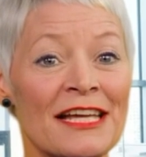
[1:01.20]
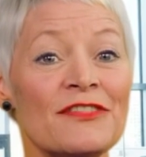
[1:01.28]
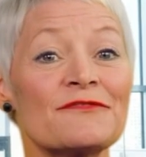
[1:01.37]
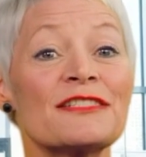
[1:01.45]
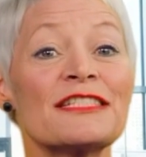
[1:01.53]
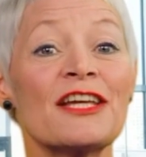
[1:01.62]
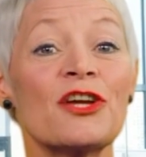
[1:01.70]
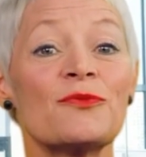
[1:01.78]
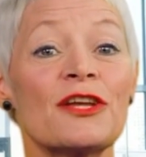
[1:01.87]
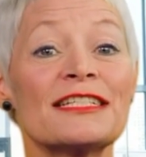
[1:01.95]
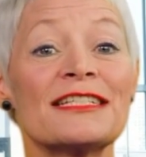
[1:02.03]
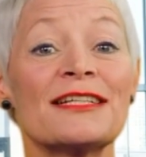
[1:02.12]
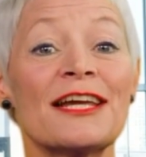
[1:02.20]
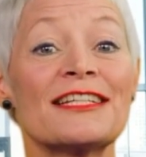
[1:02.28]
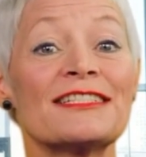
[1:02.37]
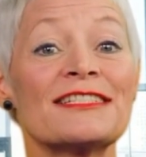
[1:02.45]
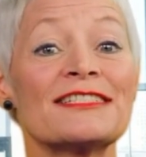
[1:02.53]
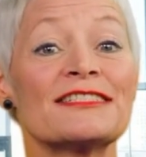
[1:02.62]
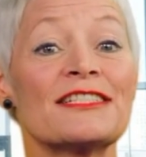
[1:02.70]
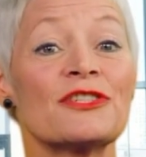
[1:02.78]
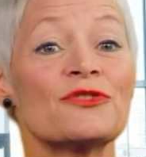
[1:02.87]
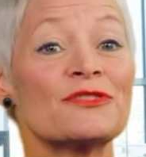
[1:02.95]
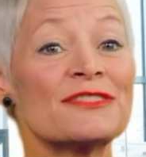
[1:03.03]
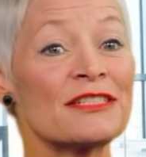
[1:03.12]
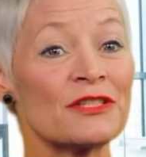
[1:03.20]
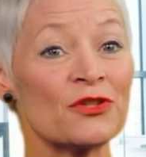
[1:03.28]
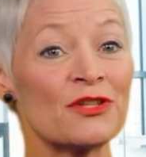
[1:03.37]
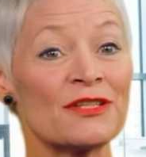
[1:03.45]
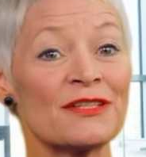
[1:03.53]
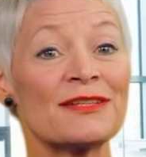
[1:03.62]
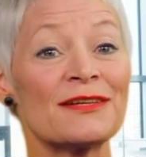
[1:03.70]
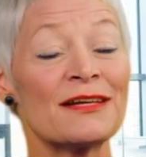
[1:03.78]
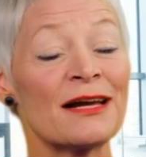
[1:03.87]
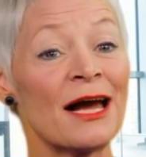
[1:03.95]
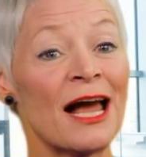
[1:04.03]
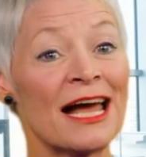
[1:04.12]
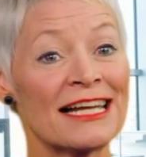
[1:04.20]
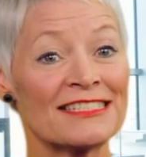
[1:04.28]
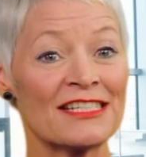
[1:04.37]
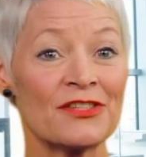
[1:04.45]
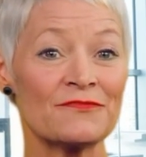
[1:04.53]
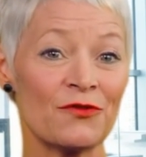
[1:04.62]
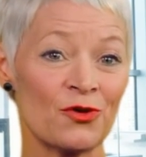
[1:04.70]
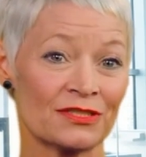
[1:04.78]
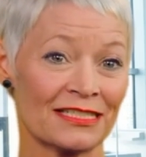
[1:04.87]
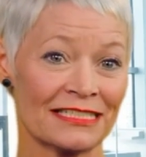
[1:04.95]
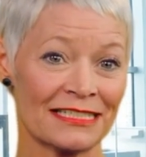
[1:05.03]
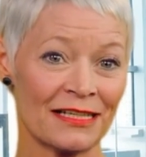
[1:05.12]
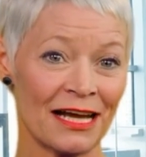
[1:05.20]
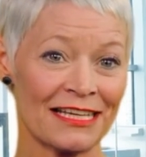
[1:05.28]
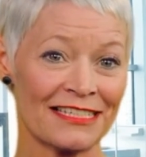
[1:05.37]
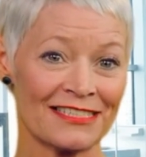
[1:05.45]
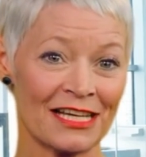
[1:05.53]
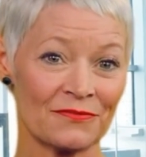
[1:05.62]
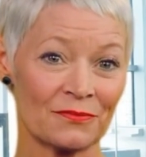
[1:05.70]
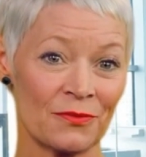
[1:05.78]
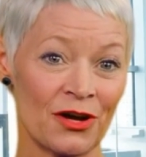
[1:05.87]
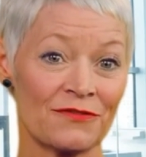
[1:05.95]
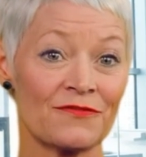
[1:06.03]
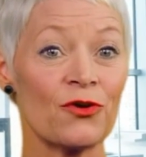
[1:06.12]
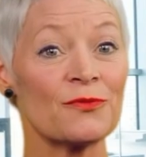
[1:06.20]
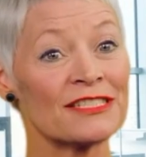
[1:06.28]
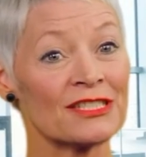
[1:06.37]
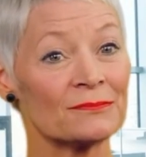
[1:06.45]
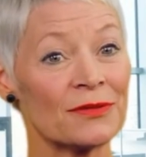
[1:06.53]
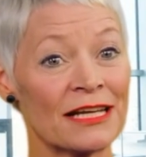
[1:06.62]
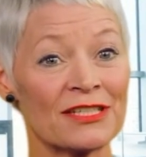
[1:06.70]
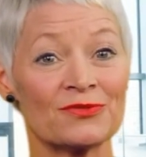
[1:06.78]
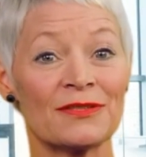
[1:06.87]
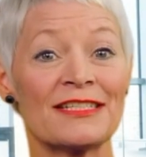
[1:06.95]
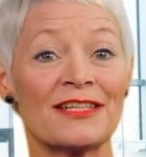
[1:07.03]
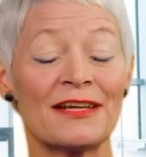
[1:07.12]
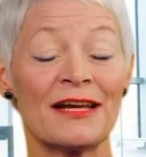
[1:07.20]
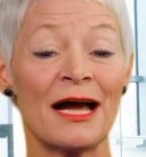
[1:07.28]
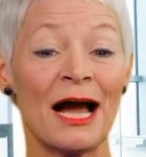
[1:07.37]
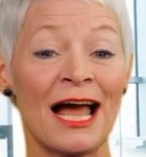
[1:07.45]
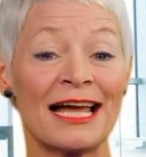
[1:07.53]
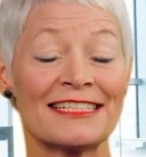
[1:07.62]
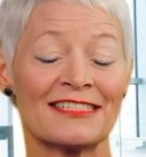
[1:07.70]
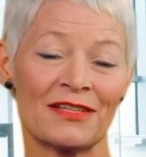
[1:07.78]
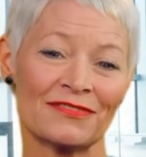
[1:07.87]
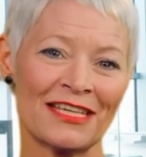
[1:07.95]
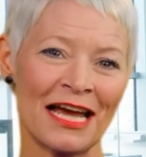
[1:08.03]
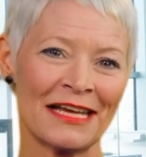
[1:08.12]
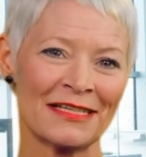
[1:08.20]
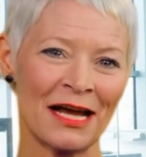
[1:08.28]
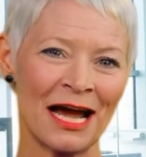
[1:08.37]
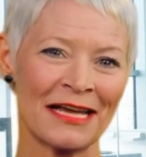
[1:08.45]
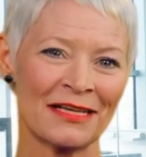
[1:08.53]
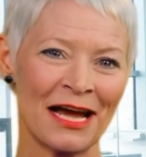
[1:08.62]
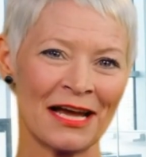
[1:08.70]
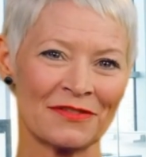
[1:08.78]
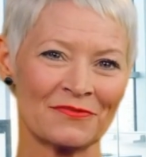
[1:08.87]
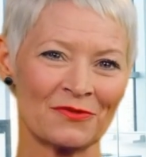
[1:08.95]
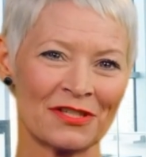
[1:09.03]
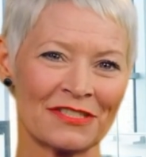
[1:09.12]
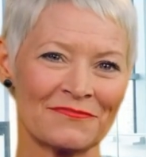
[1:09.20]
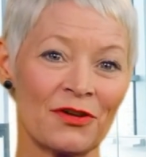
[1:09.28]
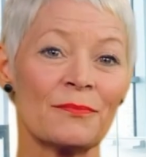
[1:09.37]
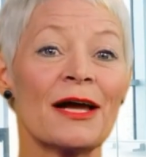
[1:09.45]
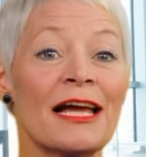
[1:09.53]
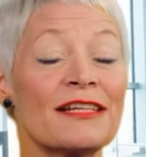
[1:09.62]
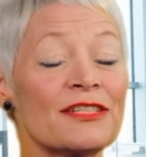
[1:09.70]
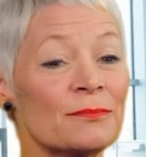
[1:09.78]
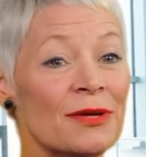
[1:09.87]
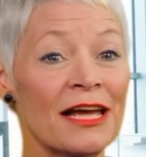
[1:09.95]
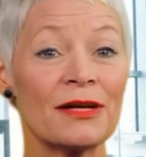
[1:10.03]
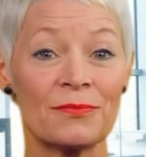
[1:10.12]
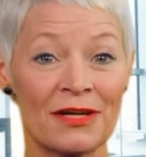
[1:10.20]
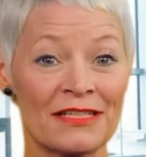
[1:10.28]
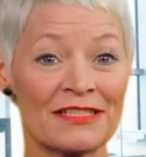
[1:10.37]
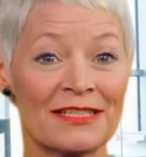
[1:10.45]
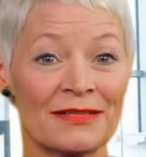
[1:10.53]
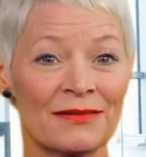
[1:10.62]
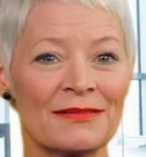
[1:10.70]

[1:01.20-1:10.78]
FDA-recognized standards include ISO 14971 for risk management, ISO 10993 for biocompatibility,